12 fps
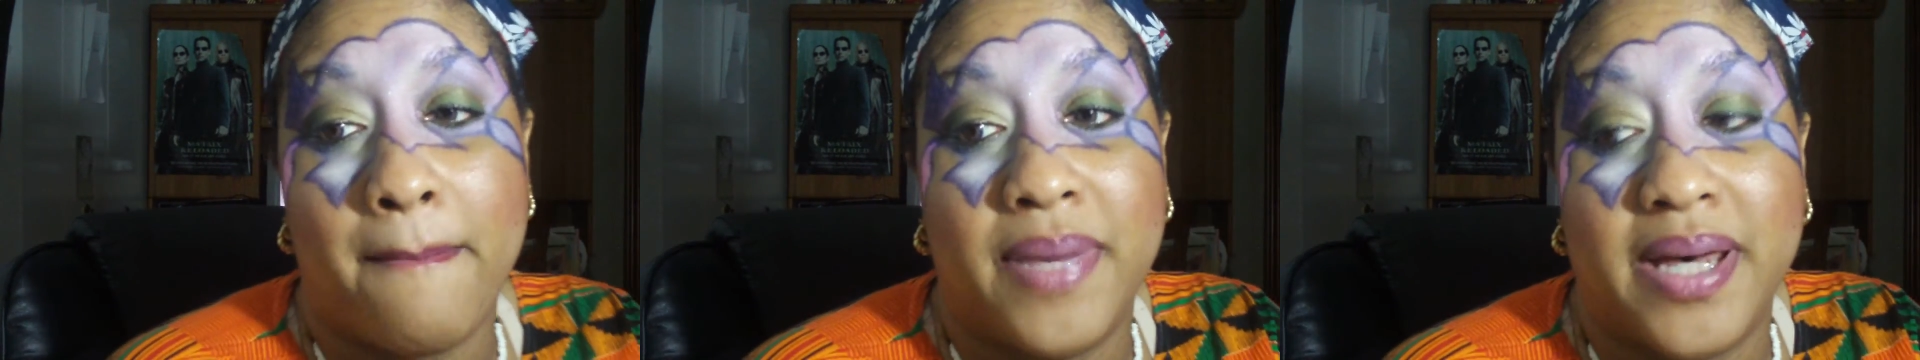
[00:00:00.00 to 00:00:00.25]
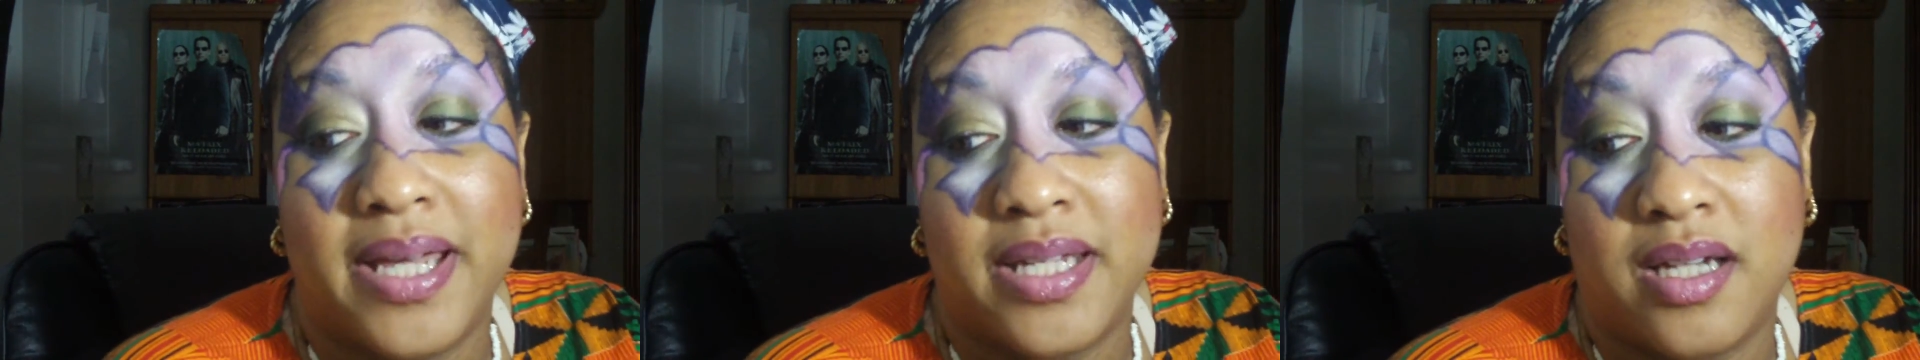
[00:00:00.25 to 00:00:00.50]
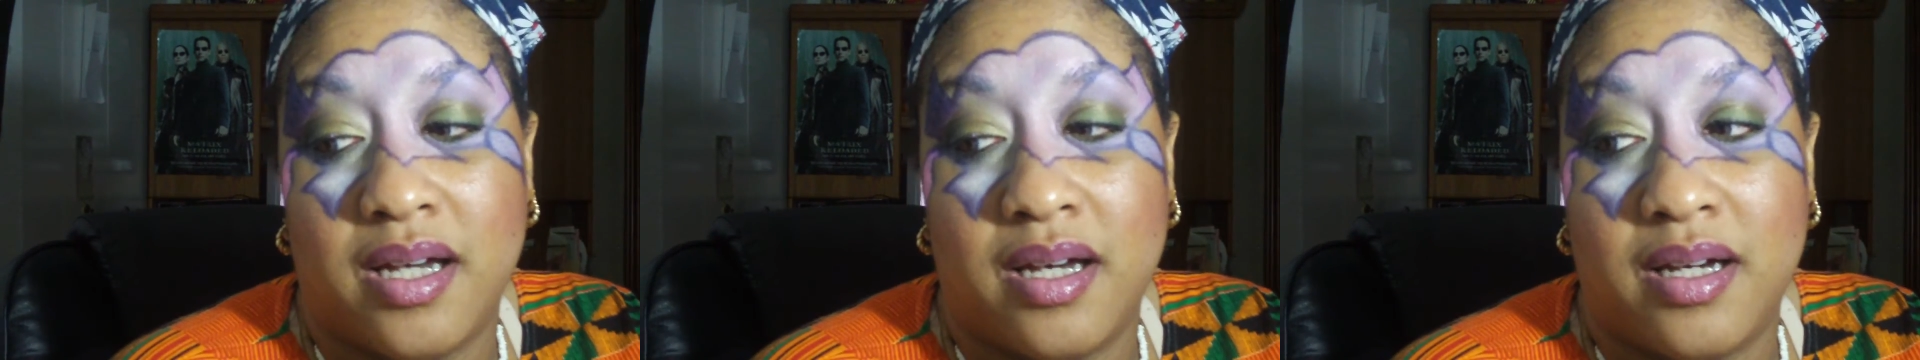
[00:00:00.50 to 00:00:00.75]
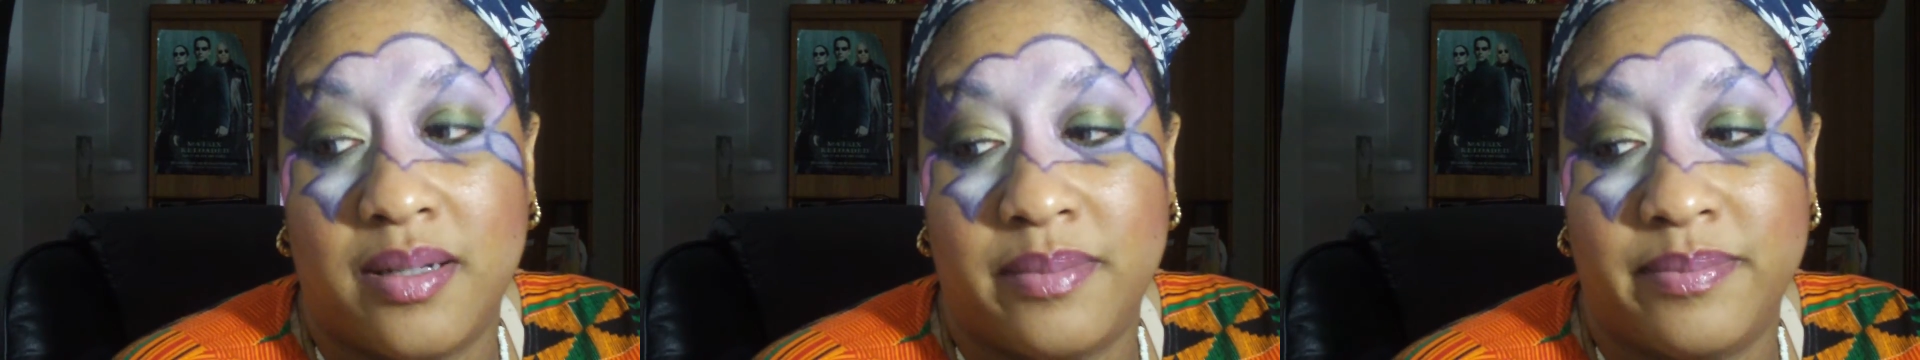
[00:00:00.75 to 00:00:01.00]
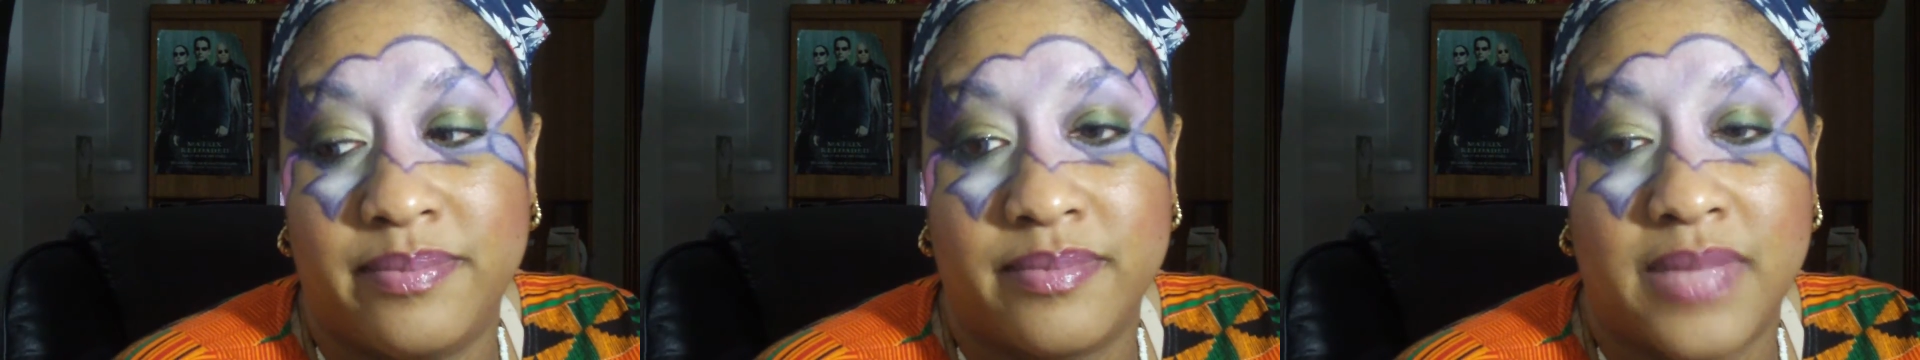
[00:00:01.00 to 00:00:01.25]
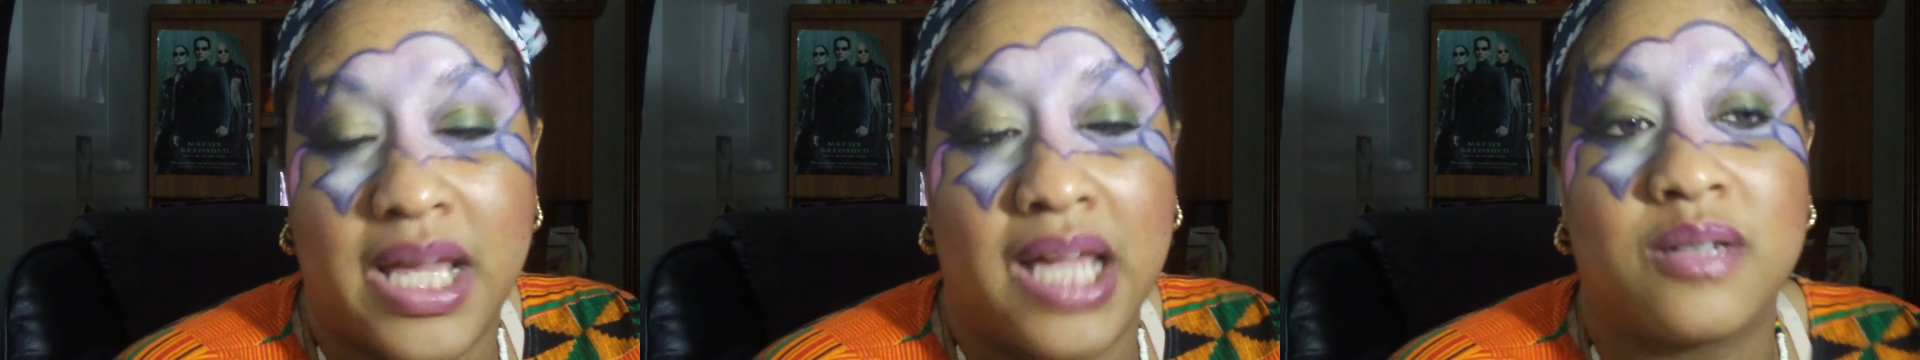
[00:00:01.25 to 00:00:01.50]
But um,
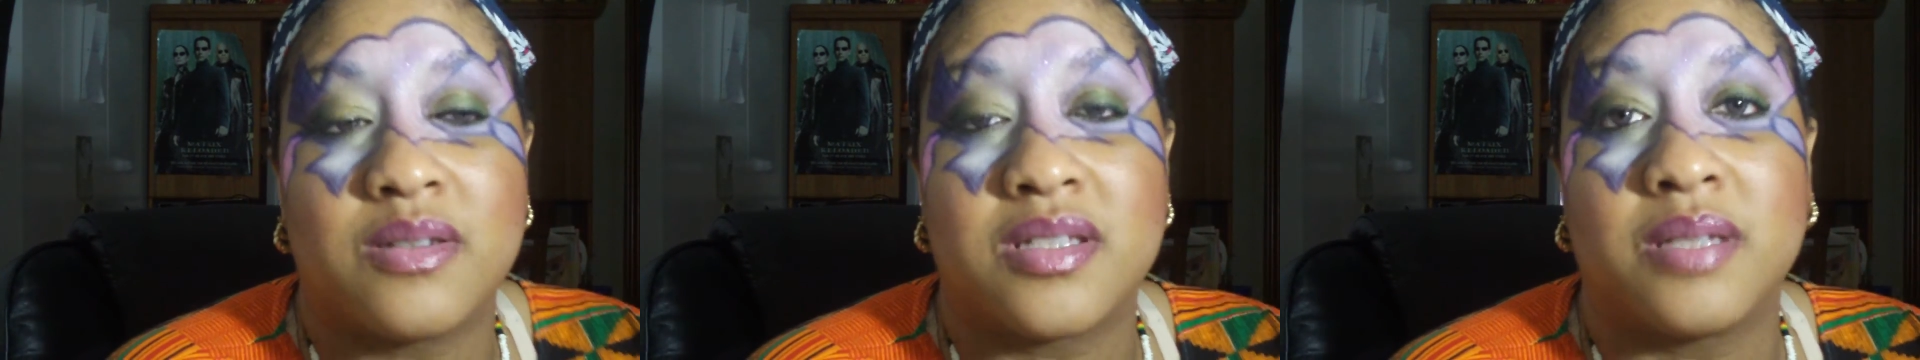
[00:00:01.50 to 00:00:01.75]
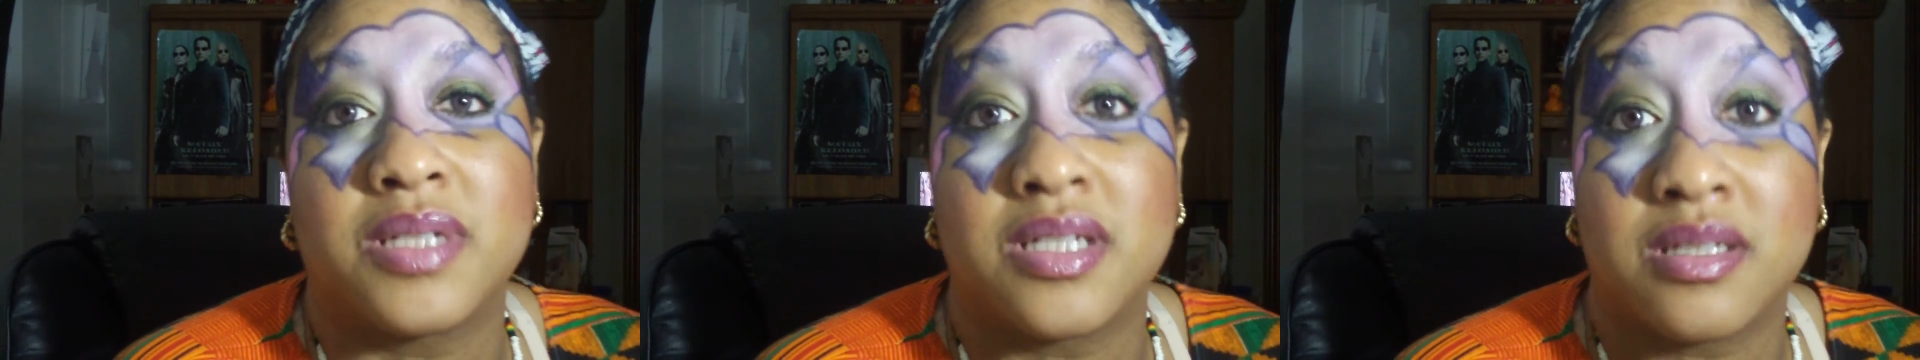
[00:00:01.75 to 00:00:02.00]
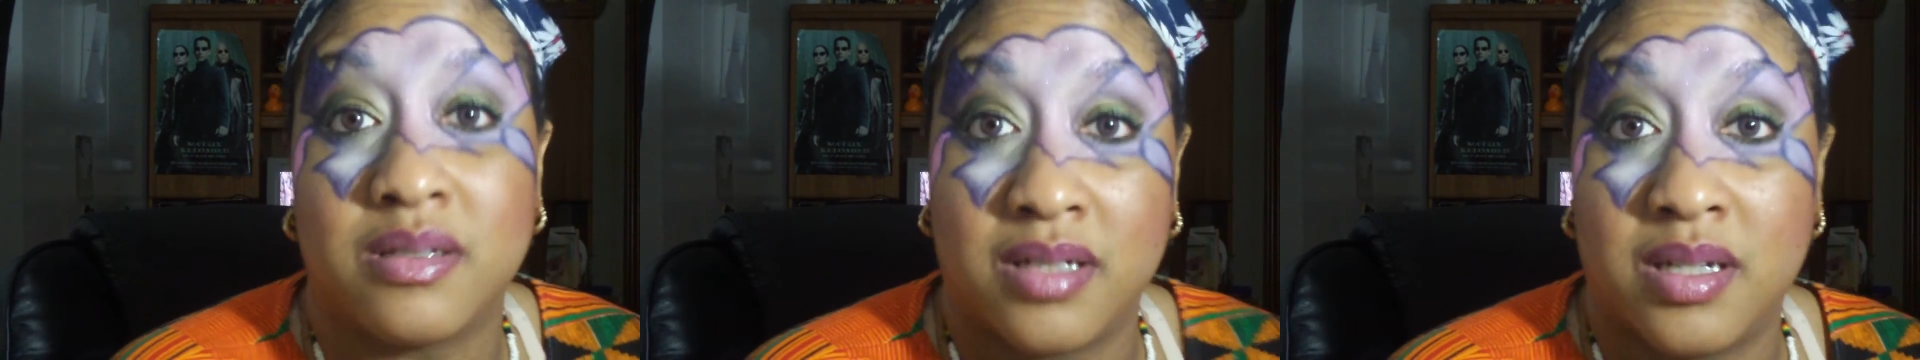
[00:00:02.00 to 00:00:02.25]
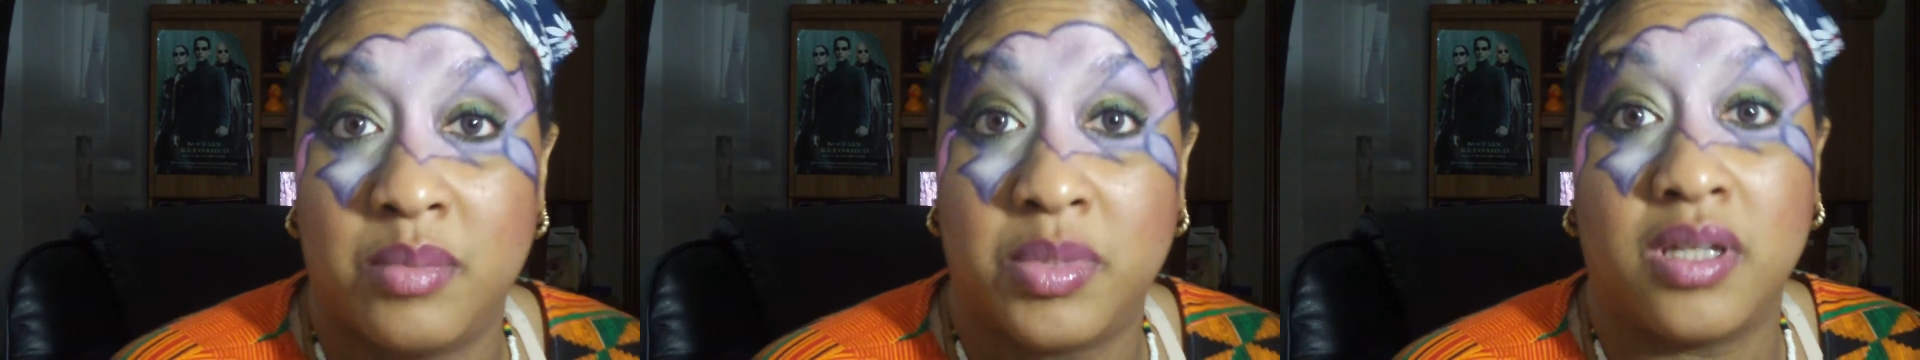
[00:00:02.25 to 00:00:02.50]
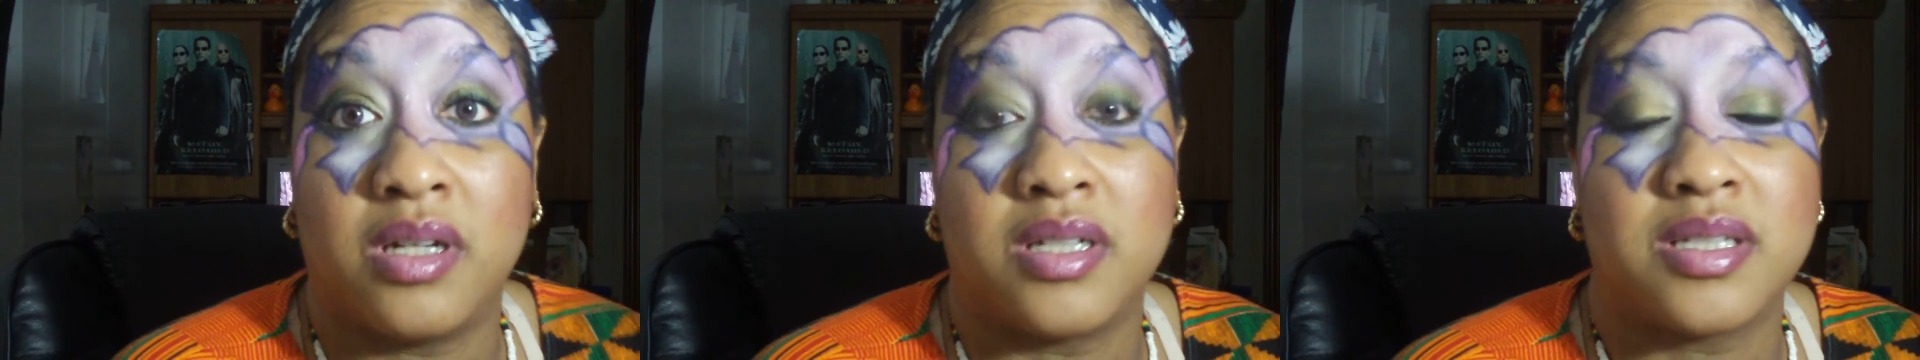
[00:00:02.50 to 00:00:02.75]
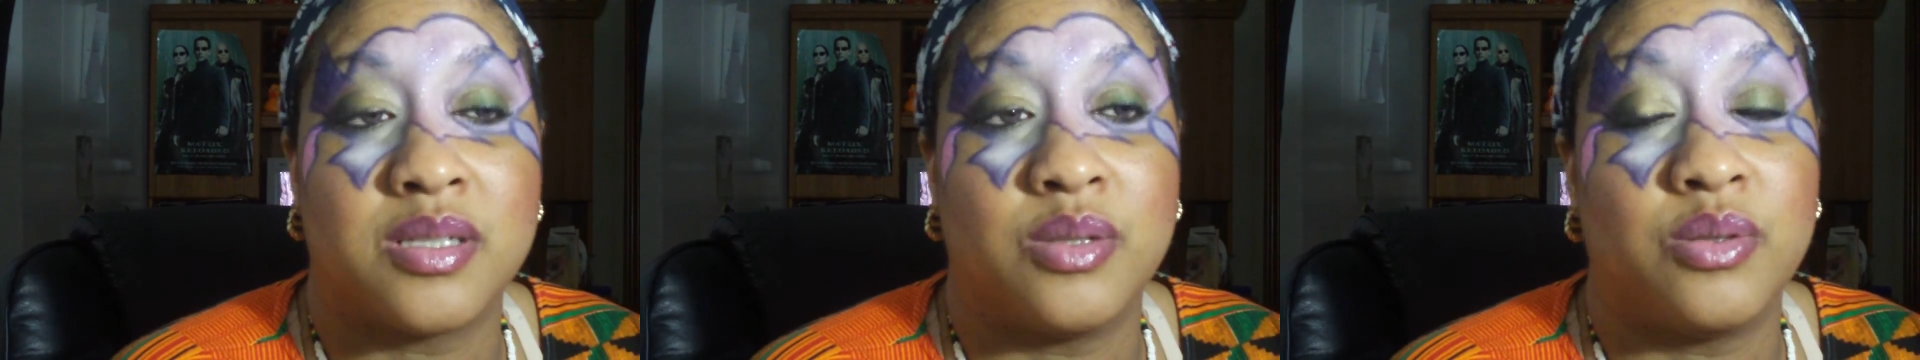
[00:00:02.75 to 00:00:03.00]
I know something's going to come
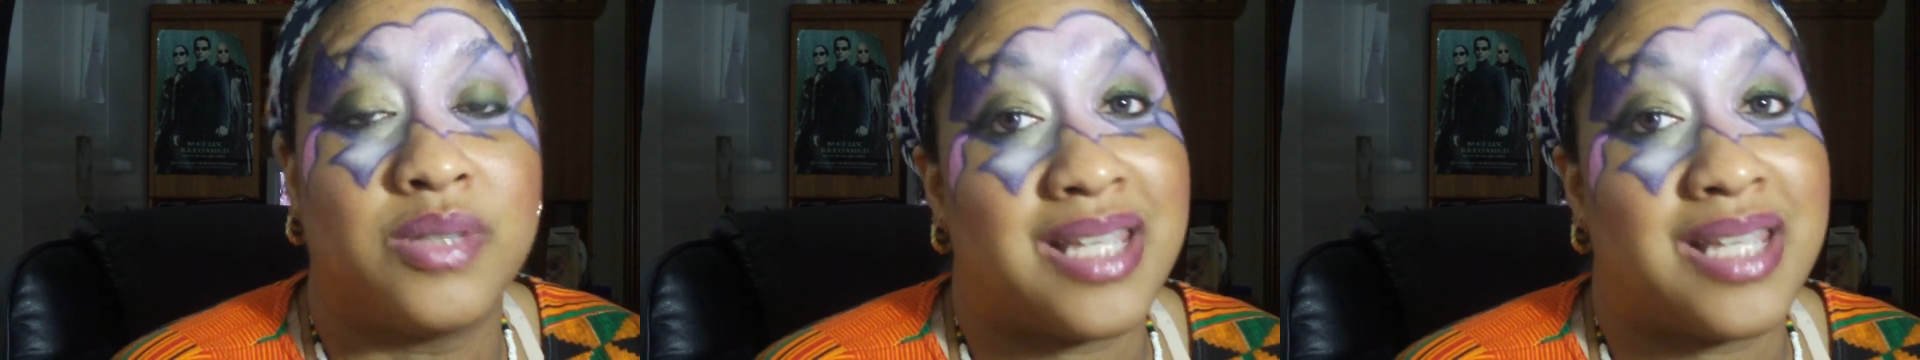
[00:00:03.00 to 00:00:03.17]
along soon.